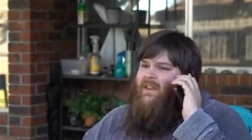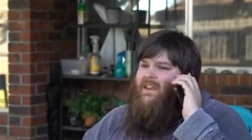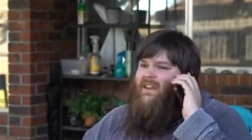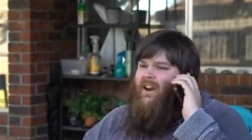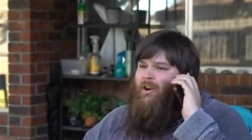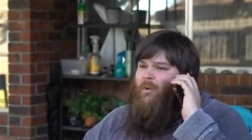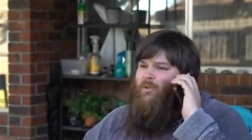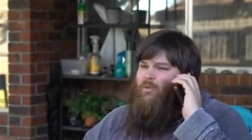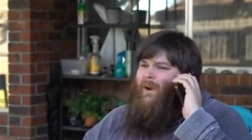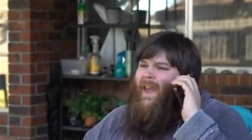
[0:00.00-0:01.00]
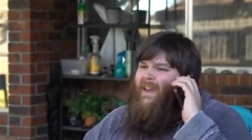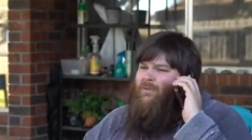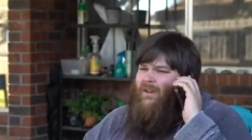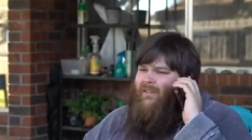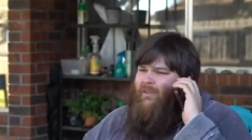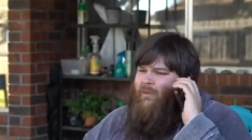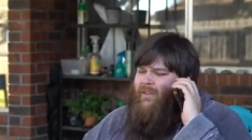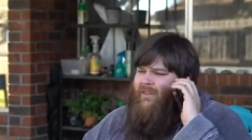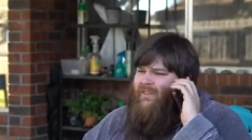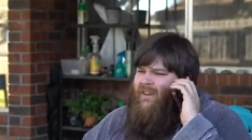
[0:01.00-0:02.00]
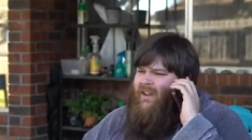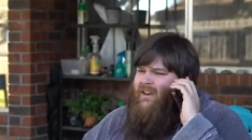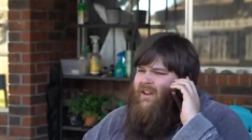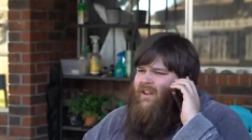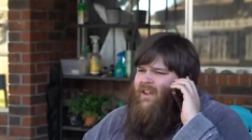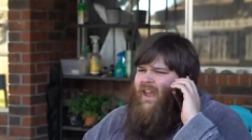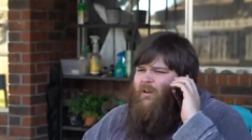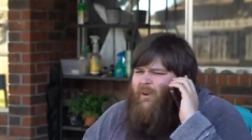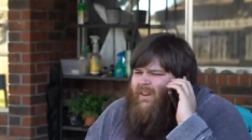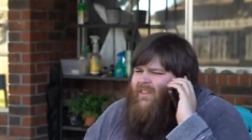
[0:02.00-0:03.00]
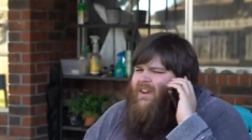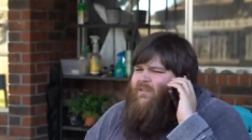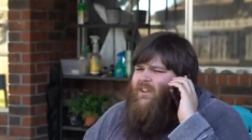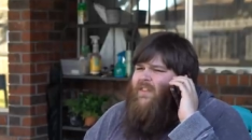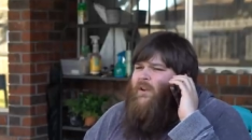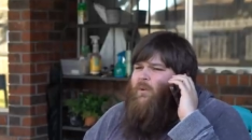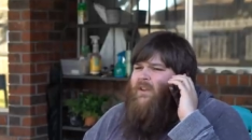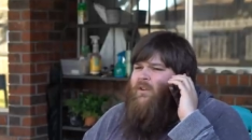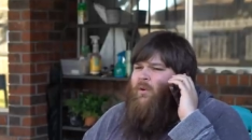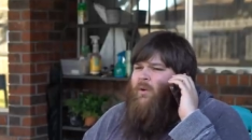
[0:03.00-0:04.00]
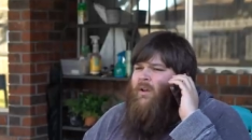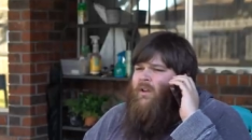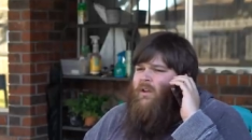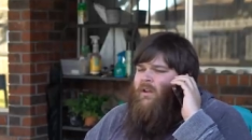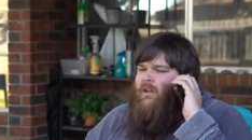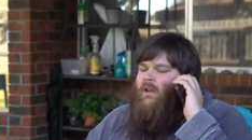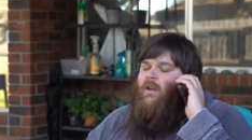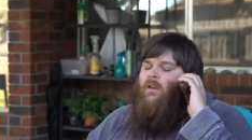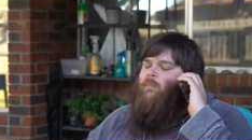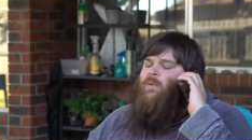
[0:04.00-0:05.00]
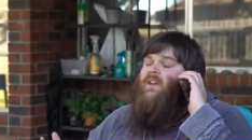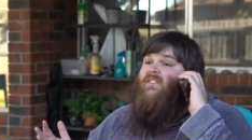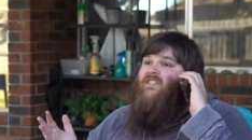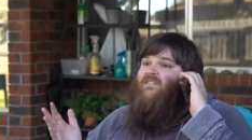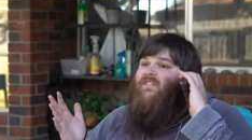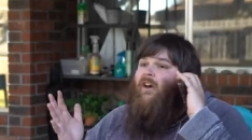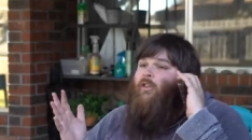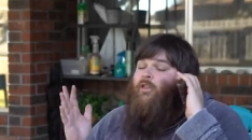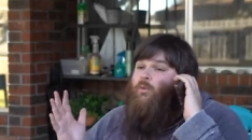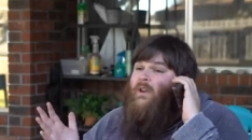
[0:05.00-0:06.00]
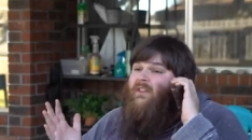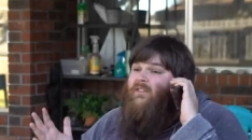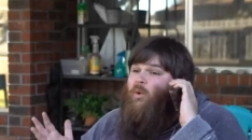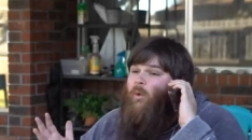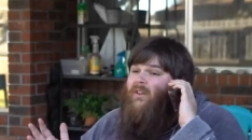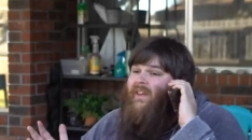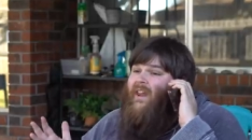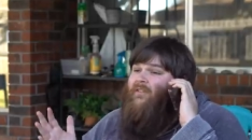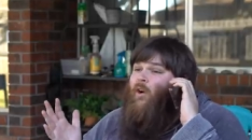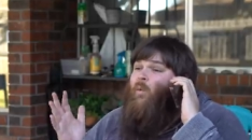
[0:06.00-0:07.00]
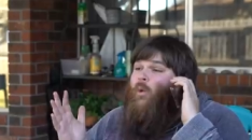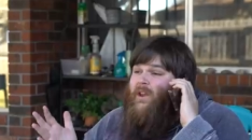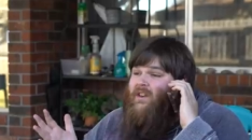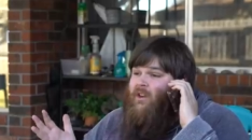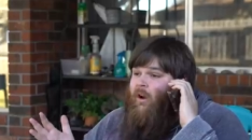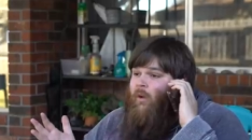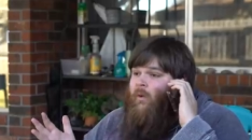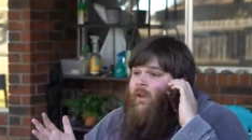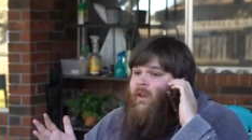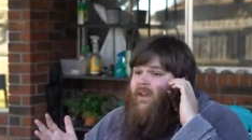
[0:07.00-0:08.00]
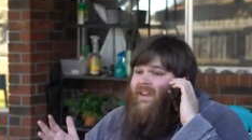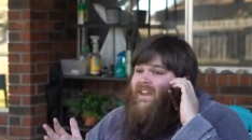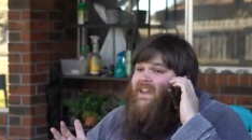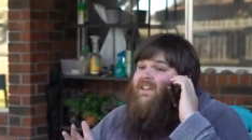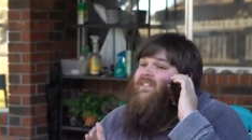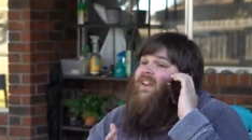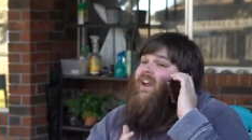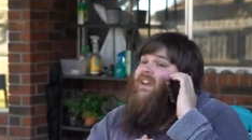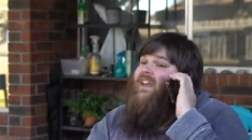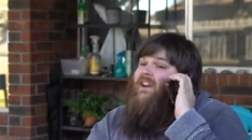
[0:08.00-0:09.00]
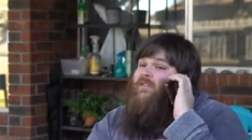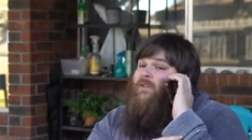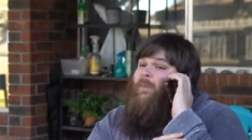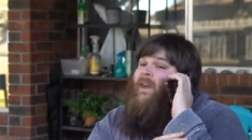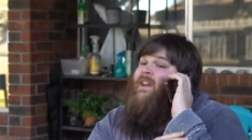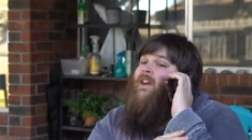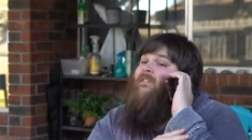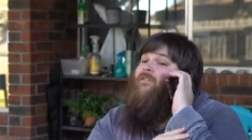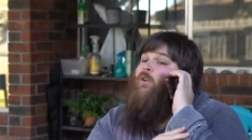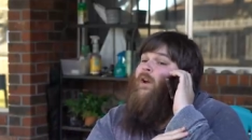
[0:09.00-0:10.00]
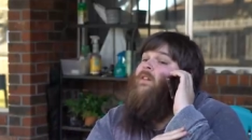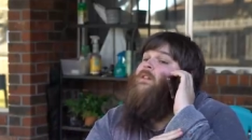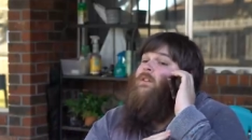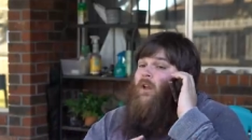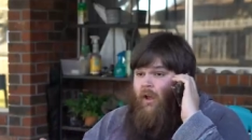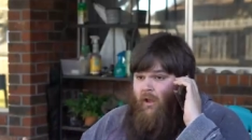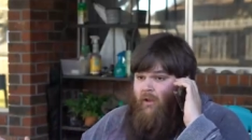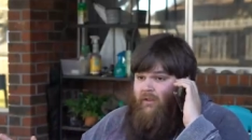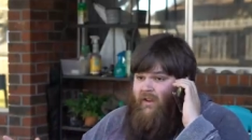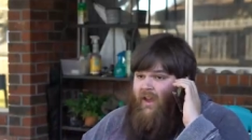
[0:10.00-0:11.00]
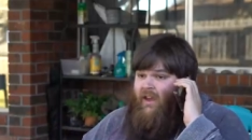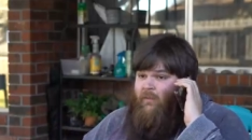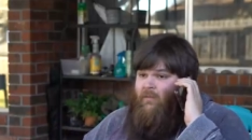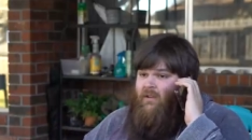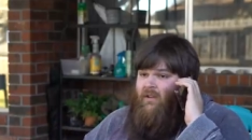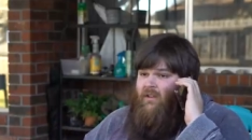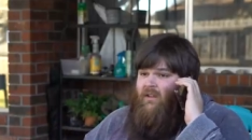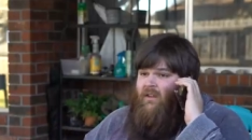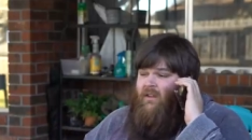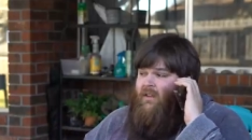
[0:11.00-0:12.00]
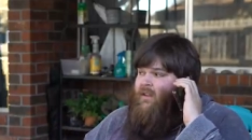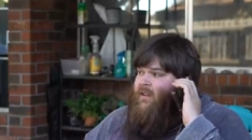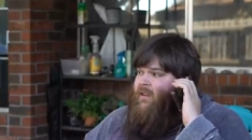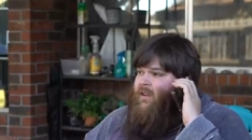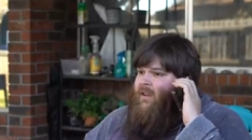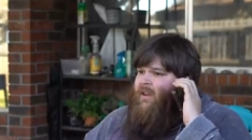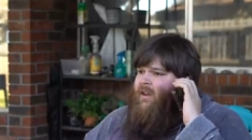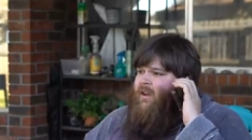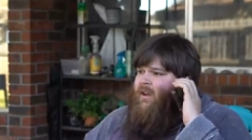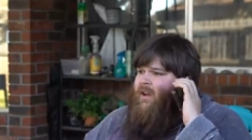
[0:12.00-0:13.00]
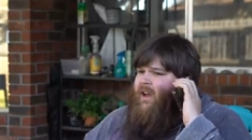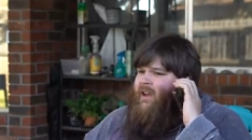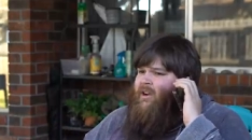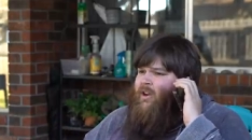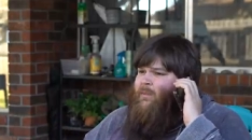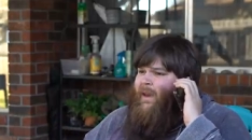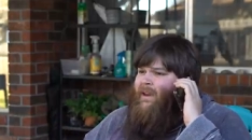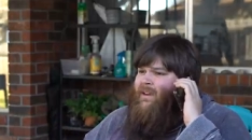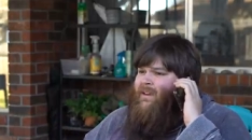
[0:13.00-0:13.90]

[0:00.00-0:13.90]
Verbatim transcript: He cannot go drag racing with us tonight. And when is that even a thing we do? Because he fell three stories out of a window. He is not getting out of his bed for a long time. What's up? I gotta call you back.